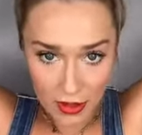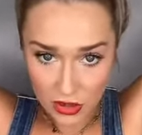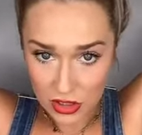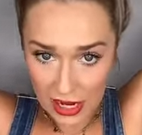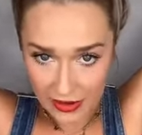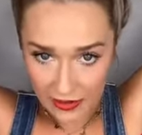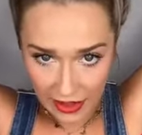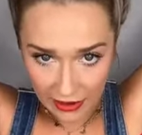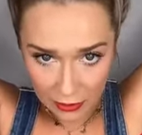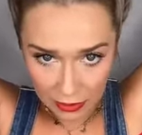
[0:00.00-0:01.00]
Just kind of
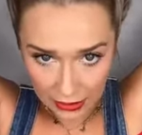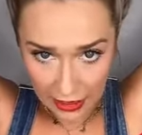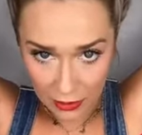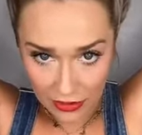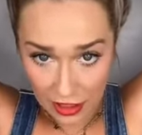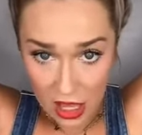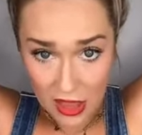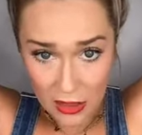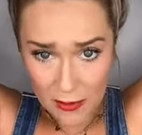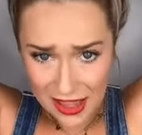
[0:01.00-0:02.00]
like play with it.
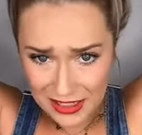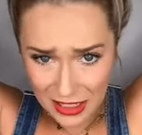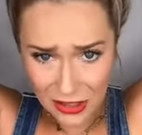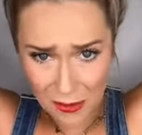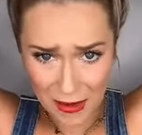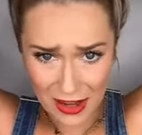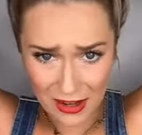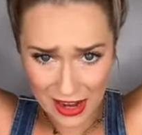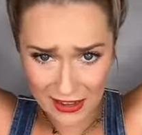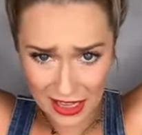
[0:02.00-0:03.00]
The messier the better,
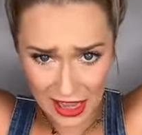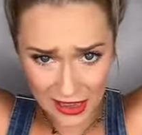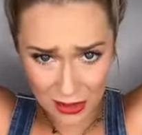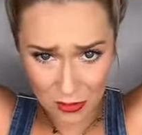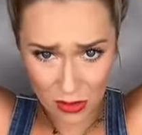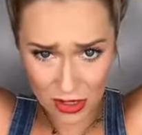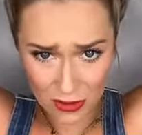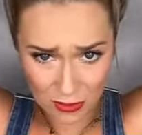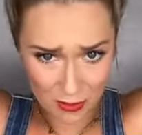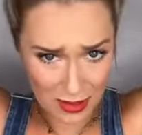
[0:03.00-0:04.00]
guys. So like the more
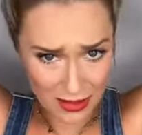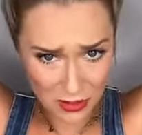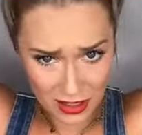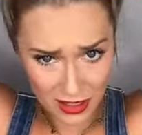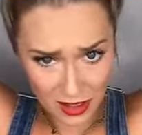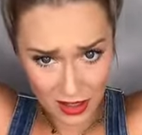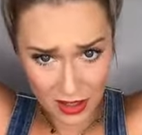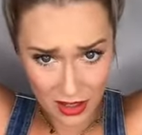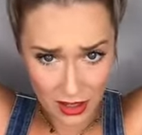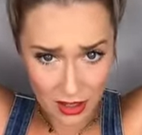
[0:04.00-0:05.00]
you mess with it,
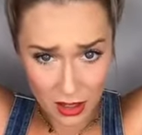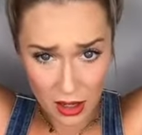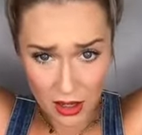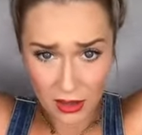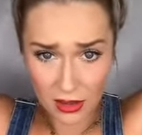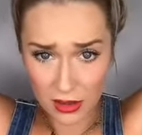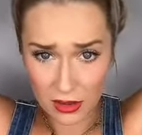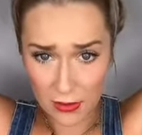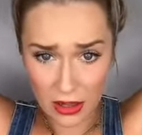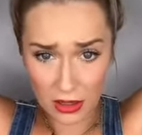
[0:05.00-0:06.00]

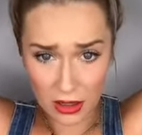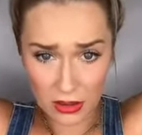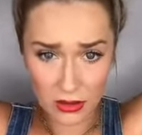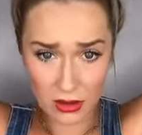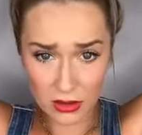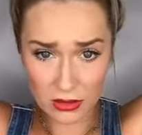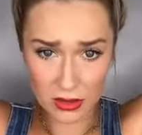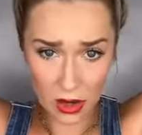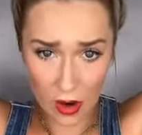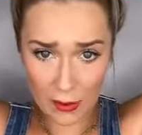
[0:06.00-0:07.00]
the better.
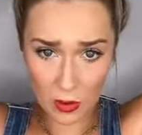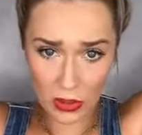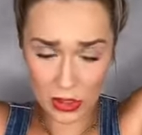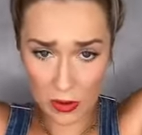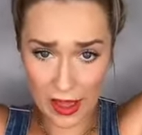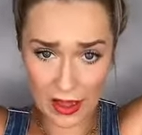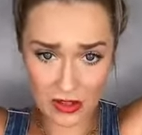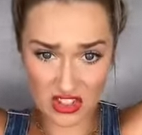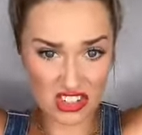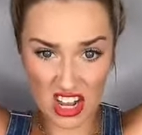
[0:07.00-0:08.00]
So I'm going to go ahead
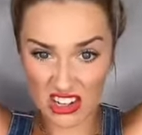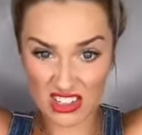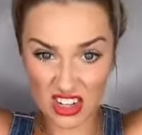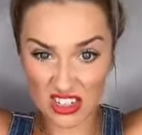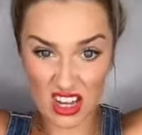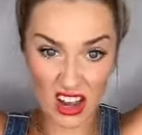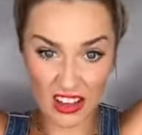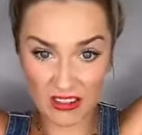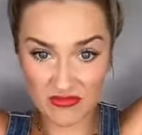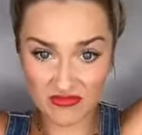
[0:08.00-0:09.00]
and just kind of start
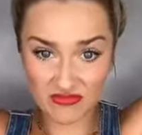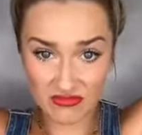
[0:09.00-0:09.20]
tugging.